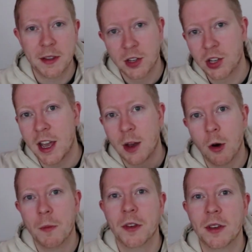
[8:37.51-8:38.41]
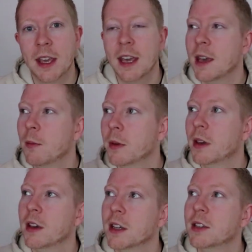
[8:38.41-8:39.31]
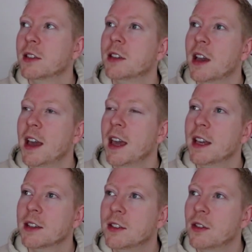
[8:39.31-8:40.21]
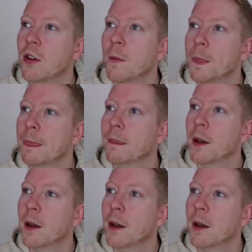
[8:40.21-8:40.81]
to share what I'm doing here because it's not